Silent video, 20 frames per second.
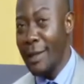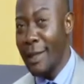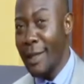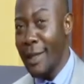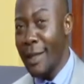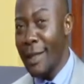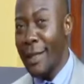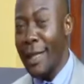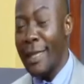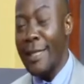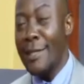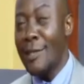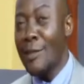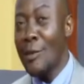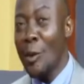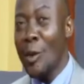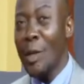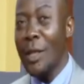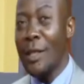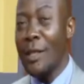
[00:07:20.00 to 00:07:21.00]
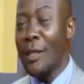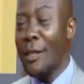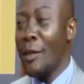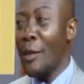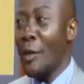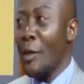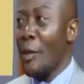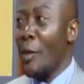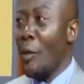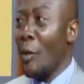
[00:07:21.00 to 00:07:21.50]
there is not,
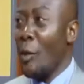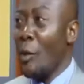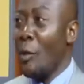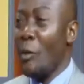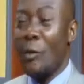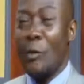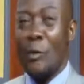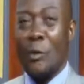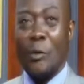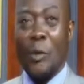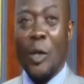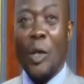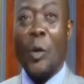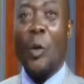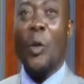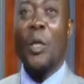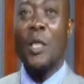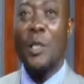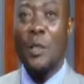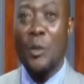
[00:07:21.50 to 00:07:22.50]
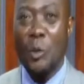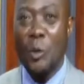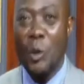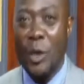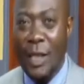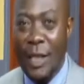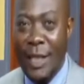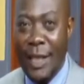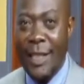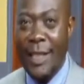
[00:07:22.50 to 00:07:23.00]
you know, recourse to
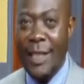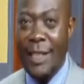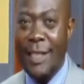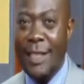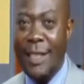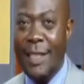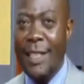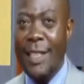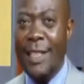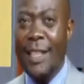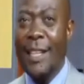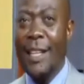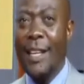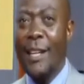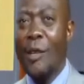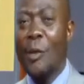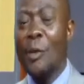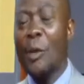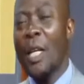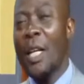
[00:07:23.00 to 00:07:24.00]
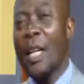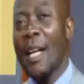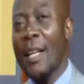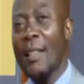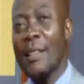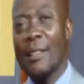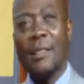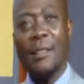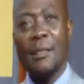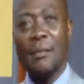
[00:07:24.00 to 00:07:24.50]
dignity, looking
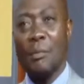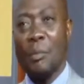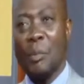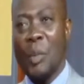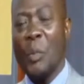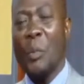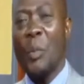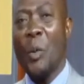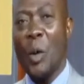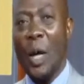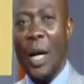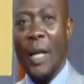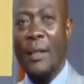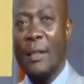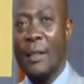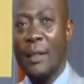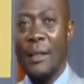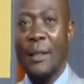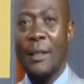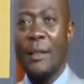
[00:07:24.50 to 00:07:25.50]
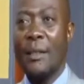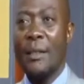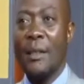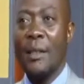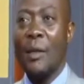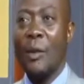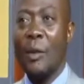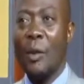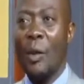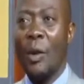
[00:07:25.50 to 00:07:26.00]
at people as, you
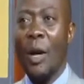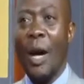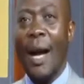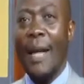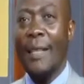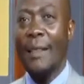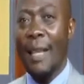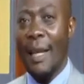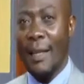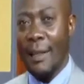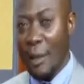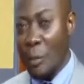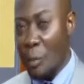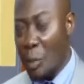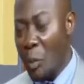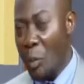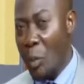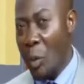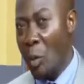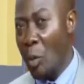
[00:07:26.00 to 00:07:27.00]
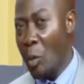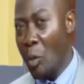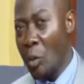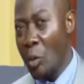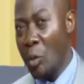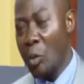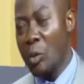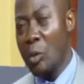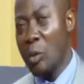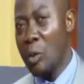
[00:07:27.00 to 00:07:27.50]
know, as a people
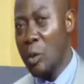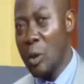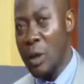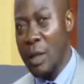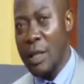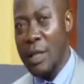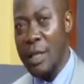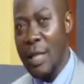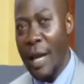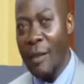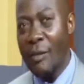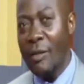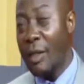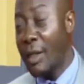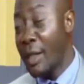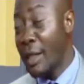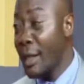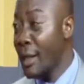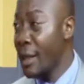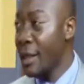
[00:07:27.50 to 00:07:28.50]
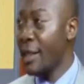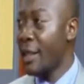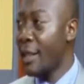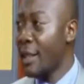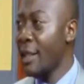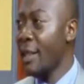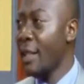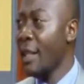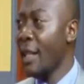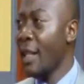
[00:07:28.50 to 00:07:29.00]
who deserve
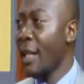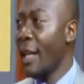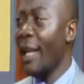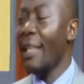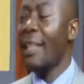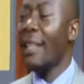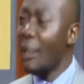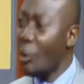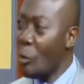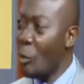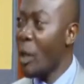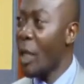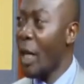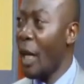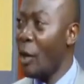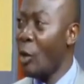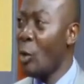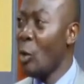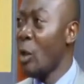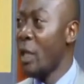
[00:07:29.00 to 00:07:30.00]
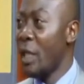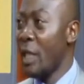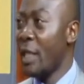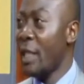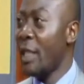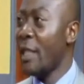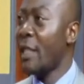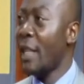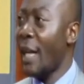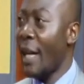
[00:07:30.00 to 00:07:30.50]
dignity. I think we are losing
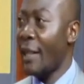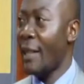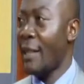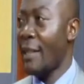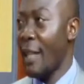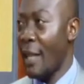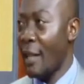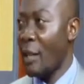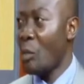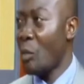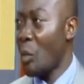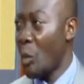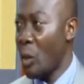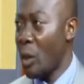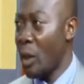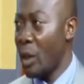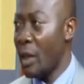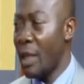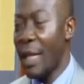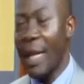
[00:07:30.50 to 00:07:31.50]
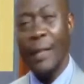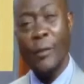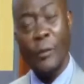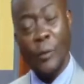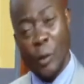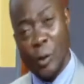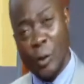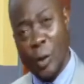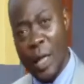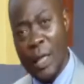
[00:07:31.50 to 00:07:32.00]
it at that point. And
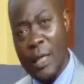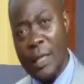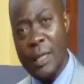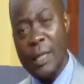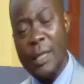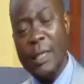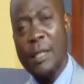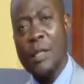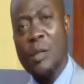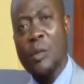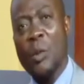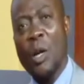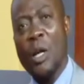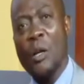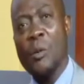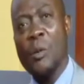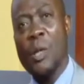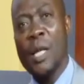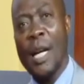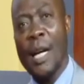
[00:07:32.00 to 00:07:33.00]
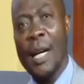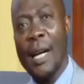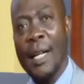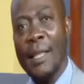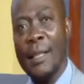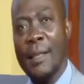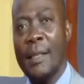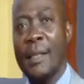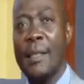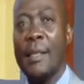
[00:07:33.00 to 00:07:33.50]
for us, this is why we are
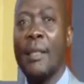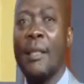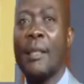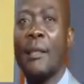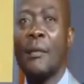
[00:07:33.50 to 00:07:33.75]
asking